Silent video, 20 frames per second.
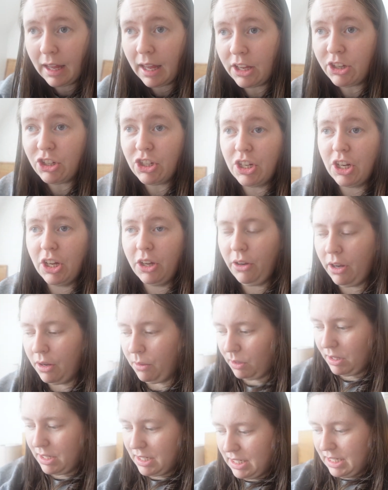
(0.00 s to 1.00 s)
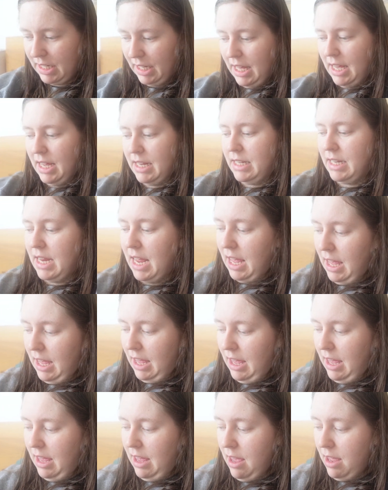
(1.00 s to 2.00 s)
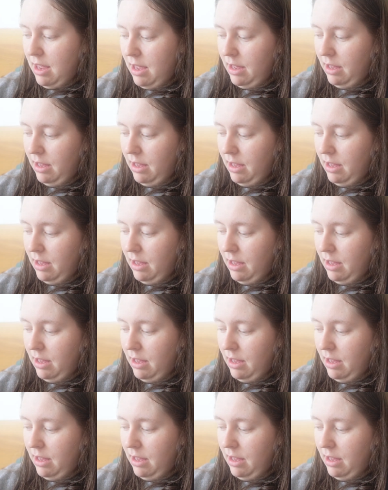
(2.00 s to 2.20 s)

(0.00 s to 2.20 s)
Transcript: As you know, I wanted to get a